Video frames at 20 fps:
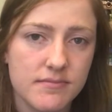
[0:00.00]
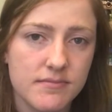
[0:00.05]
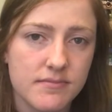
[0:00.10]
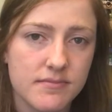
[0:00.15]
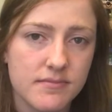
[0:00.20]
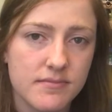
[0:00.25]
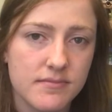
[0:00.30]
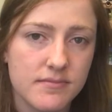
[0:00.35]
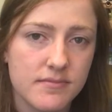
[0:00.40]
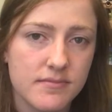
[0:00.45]

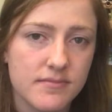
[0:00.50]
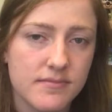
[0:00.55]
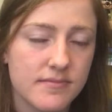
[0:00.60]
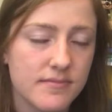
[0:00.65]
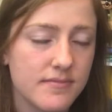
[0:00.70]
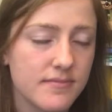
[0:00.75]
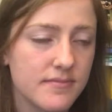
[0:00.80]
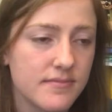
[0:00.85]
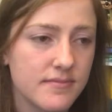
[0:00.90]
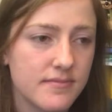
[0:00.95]

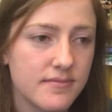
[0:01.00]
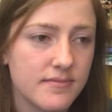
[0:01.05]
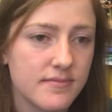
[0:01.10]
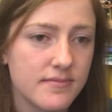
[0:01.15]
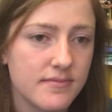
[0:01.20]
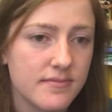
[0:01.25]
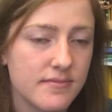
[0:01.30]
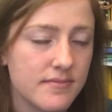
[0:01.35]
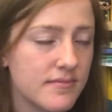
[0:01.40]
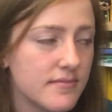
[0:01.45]

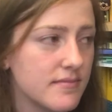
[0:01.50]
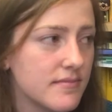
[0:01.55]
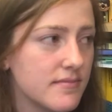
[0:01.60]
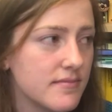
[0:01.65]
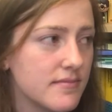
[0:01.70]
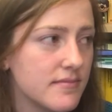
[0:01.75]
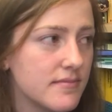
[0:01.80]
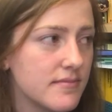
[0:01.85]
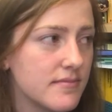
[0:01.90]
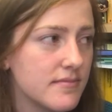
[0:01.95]

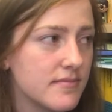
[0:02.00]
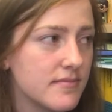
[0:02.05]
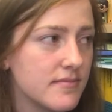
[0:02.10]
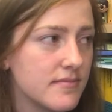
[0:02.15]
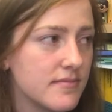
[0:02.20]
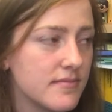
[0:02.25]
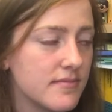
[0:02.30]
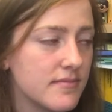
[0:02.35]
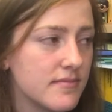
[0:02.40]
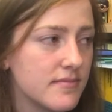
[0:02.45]

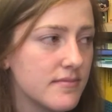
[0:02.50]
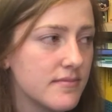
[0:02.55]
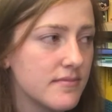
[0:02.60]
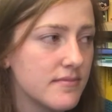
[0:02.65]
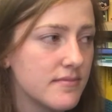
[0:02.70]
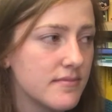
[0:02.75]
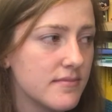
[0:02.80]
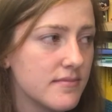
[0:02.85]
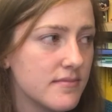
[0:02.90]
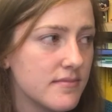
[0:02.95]

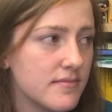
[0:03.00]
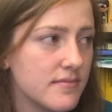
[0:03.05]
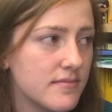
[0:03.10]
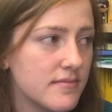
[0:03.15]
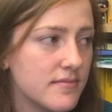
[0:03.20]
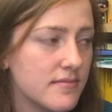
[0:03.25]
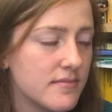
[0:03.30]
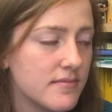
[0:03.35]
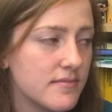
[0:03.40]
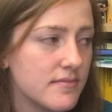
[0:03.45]

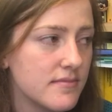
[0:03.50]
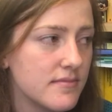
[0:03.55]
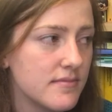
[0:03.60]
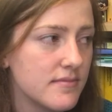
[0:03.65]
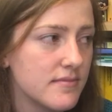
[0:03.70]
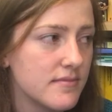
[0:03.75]
No words are spoken by the person on screen.